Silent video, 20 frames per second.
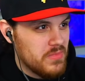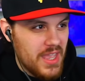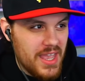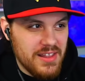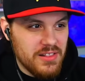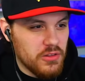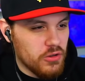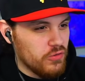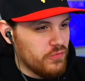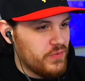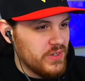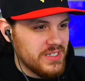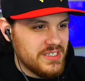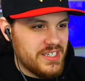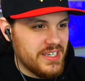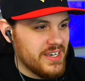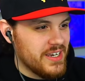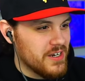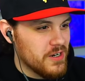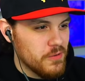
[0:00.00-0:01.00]
And Luffy's
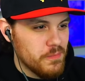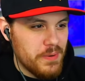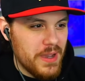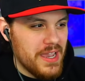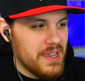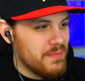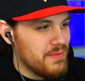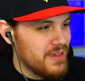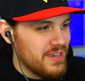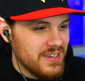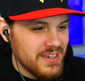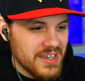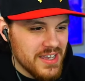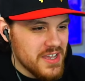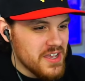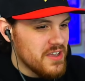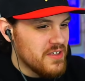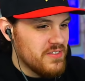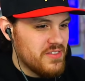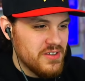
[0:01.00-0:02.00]
here, baby.
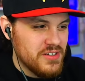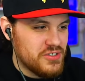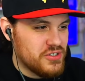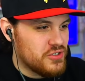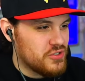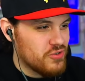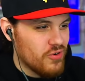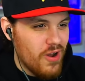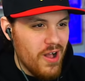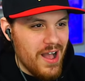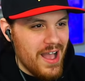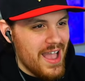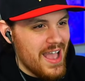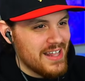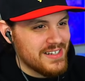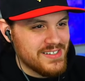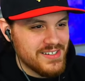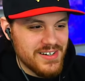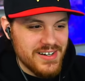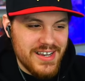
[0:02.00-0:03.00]
The Straw
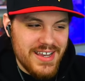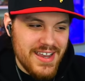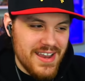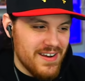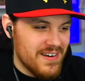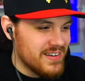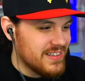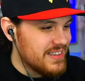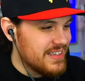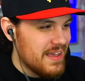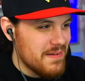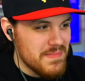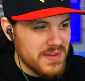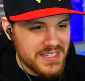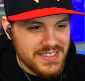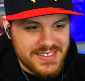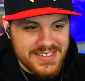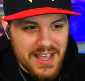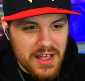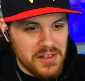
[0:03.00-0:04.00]
Hats are here. And let me
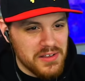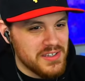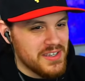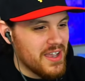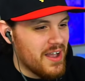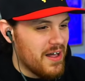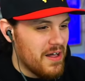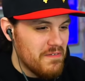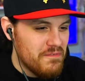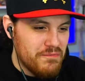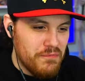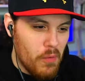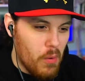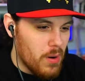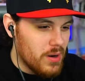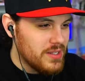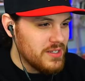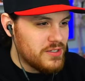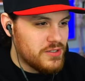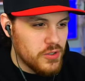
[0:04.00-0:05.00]
tell y'all,
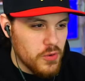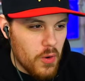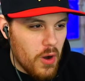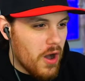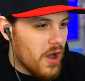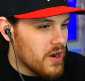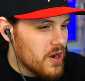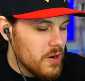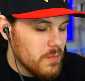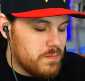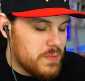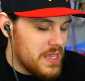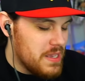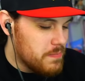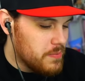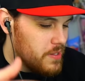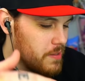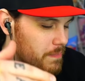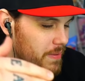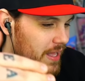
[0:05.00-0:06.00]
4,200
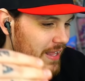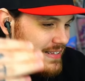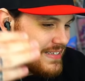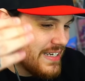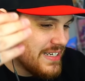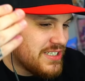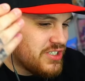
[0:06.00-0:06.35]
people about to